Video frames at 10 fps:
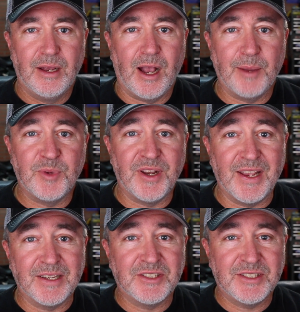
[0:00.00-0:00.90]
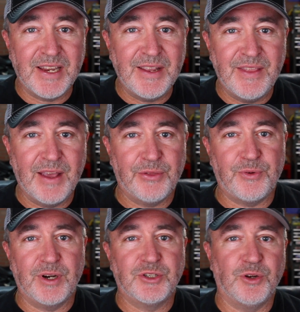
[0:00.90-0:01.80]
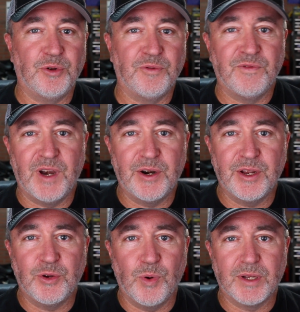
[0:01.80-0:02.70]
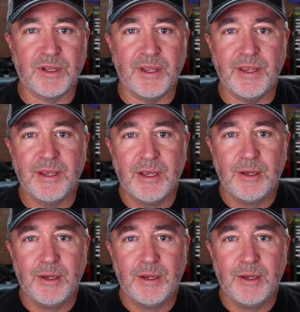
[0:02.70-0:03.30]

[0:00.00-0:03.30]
I'm going to exceed that threshold very quickly